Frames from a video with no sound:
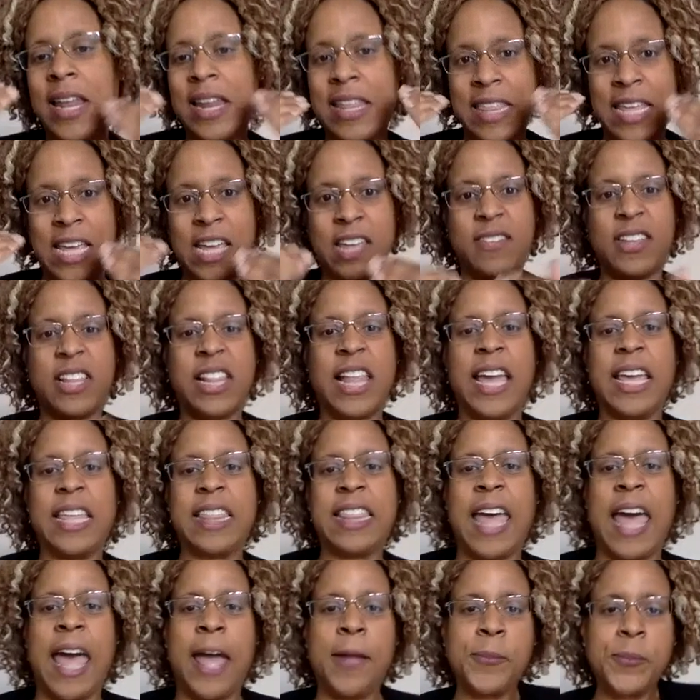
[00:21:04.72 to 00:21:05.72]
of think of it like
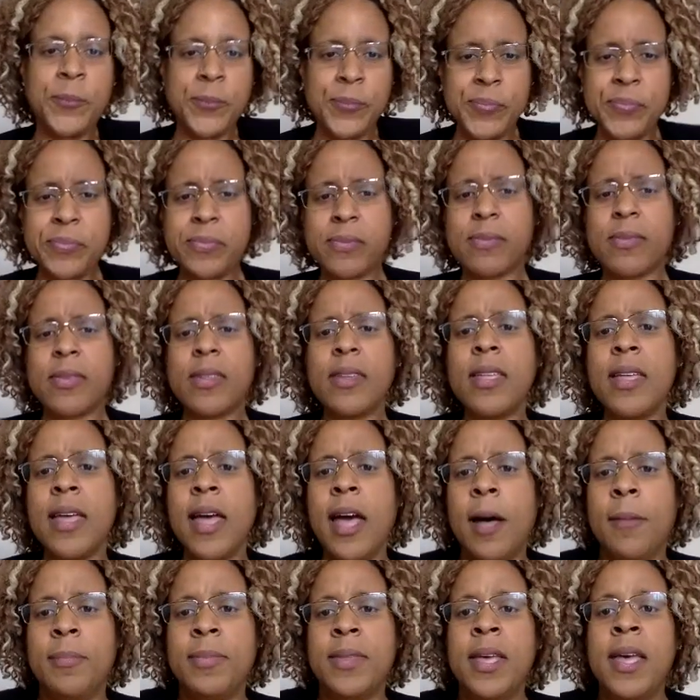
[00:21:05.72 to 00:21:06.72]
that.
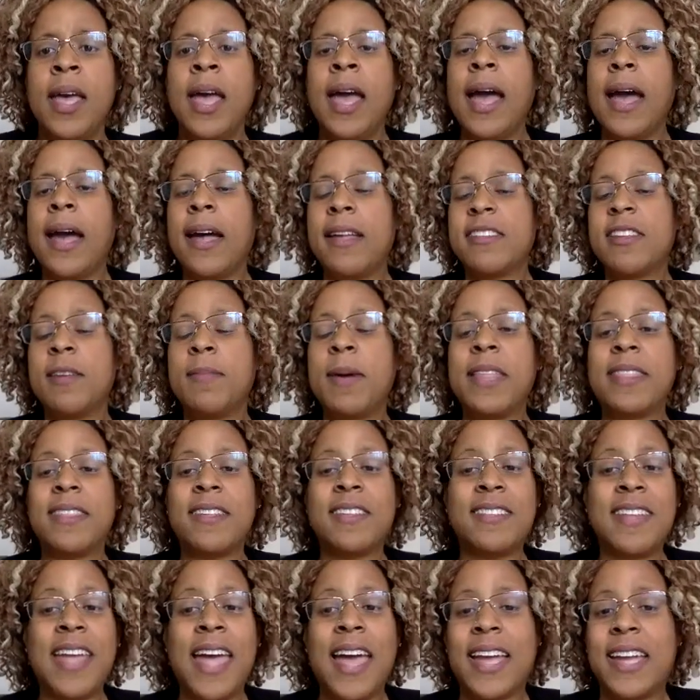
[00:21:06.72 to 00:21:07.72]
Ask about the
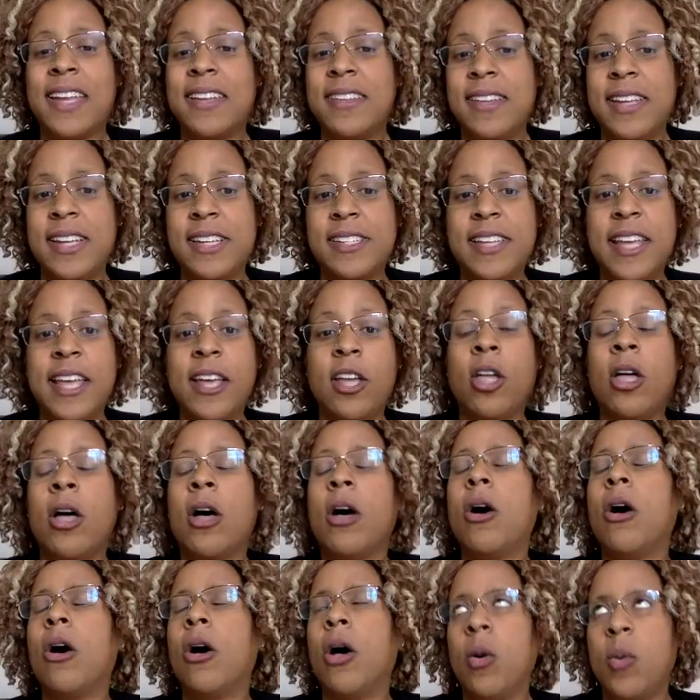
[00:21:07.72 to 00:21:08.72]
stack in detail.
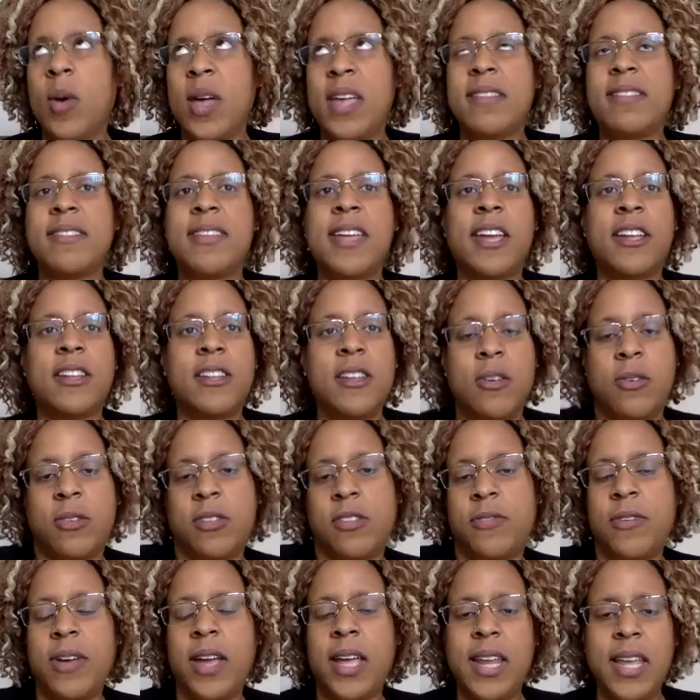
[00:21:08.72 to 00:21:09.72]
Always take notes.
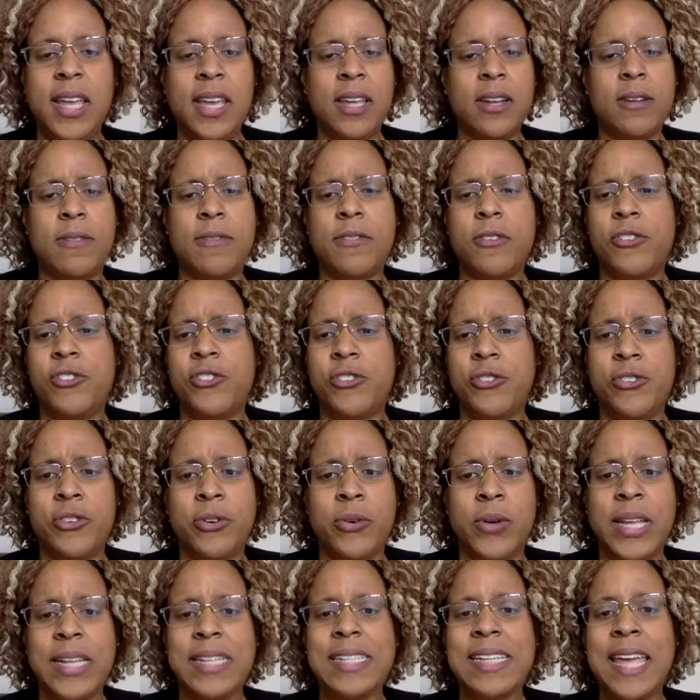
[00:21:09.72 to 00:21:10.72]
For any interviews you're
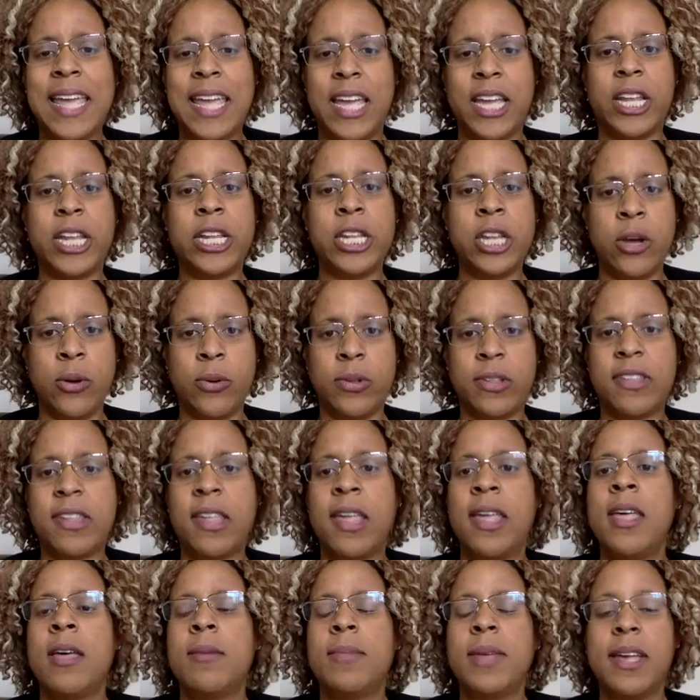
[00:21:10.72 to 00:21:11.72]
doing, take notes,
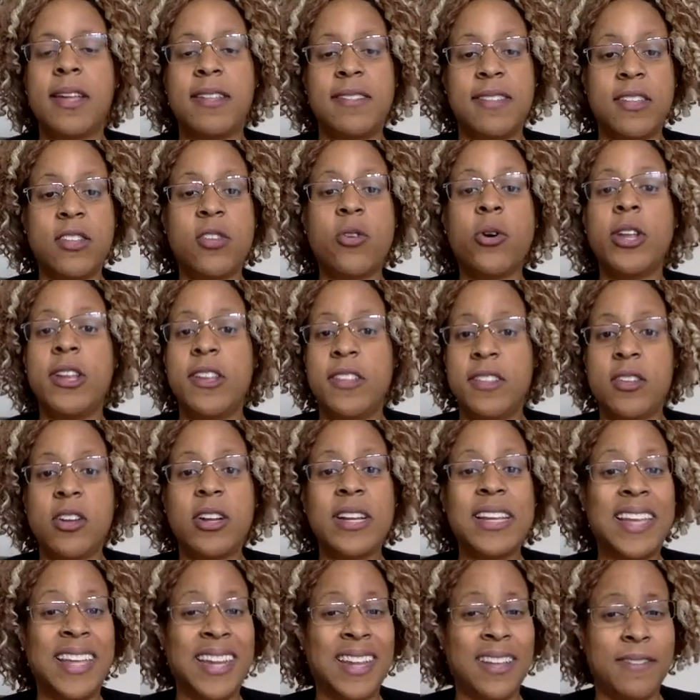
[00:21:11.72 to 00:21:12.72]
because it's going to
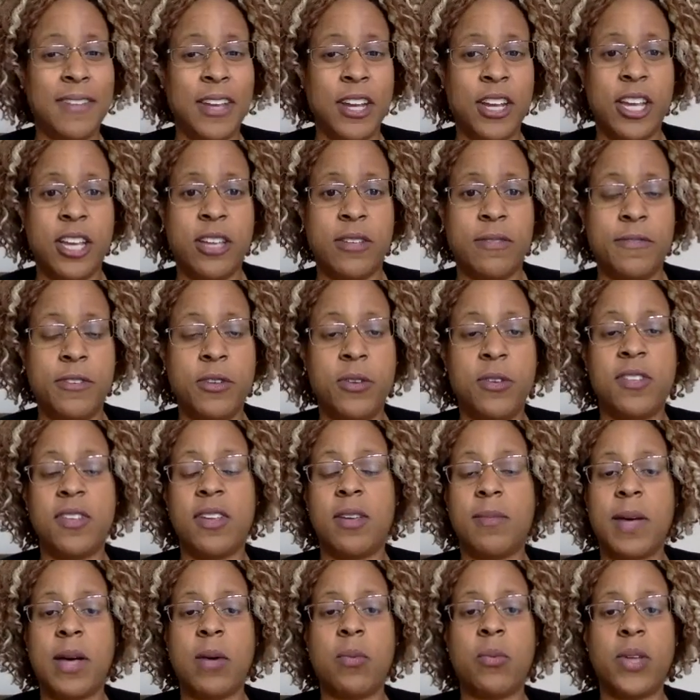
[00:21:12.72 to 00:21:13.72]
start getting very confusing
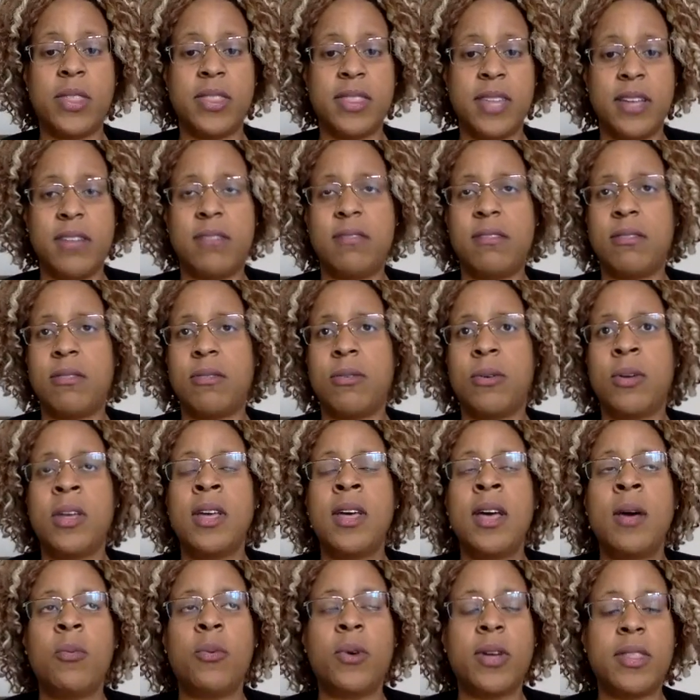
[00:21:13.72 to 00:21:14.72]
about what they do,
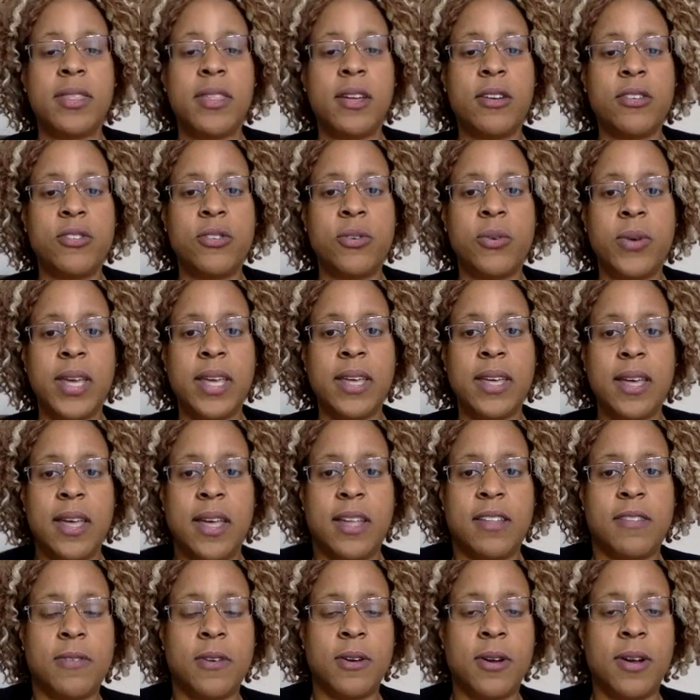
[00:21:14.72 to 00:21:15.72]
what they're doing
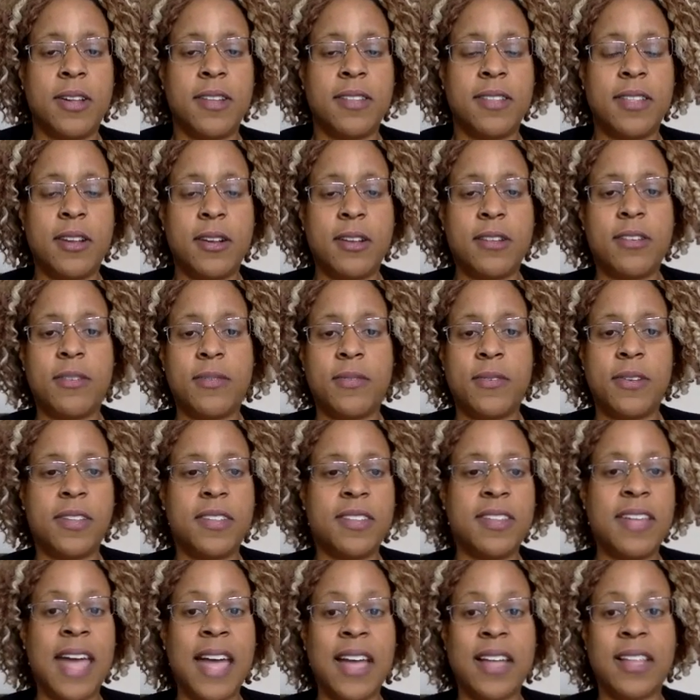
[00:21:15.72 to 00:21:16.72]
as far as their different
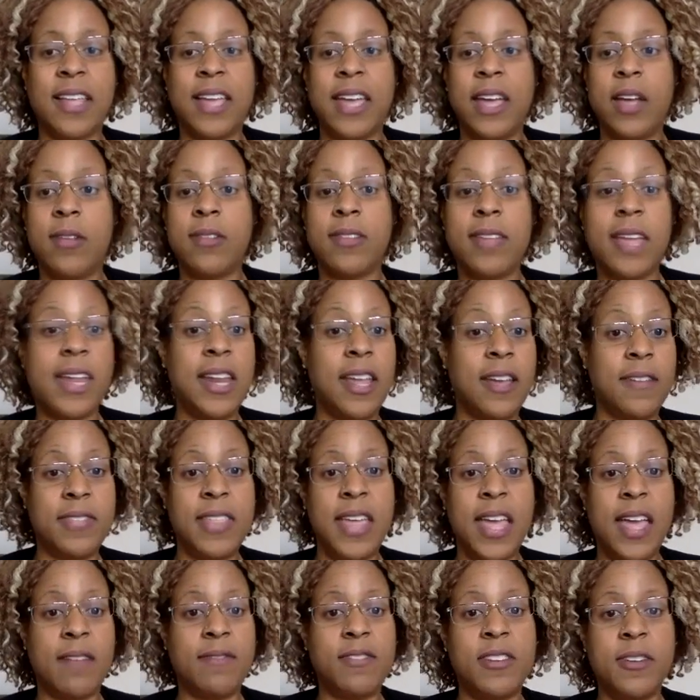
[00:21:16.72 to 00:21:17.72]
stack layouts, and if
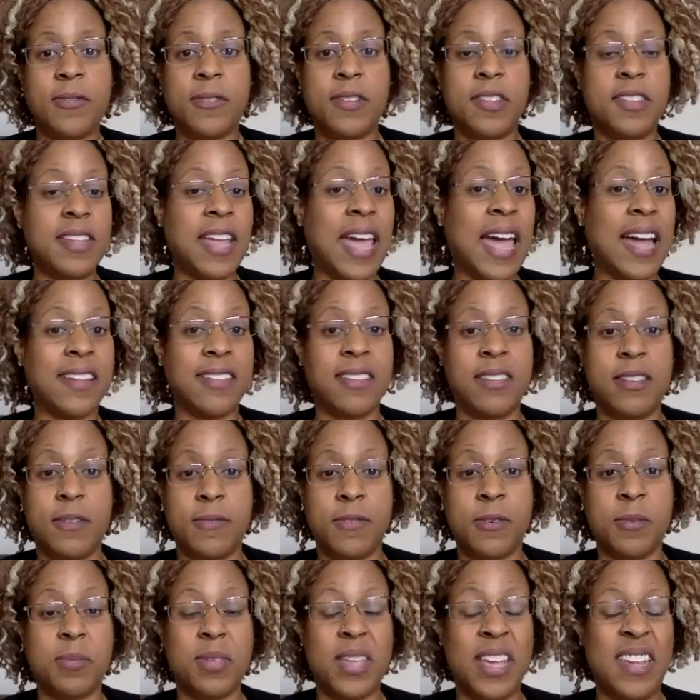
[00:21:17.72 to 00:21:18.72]
they have different stacks in
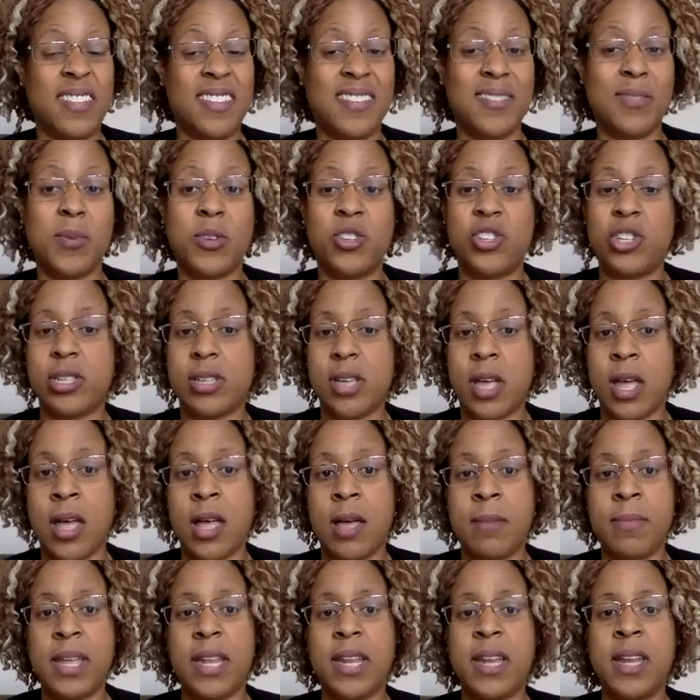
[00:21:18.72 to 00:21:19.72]
different places, which is
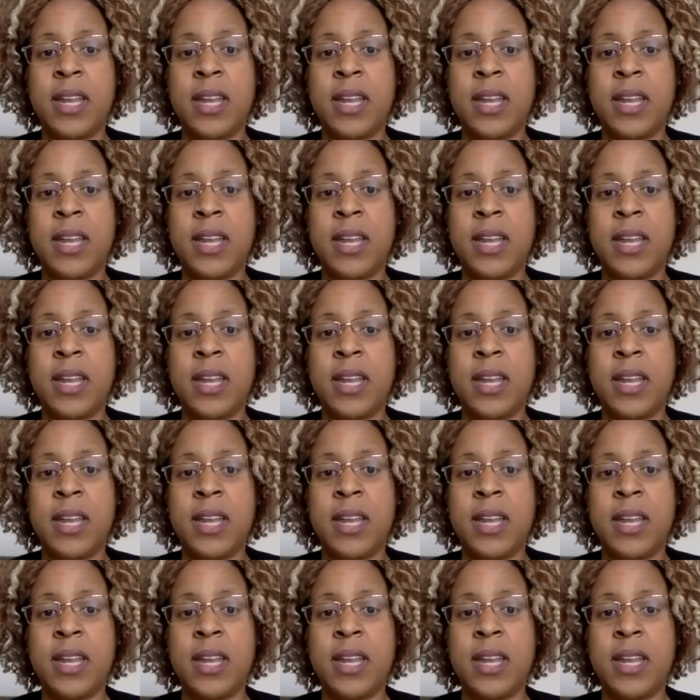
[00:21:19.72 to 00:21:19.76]
common.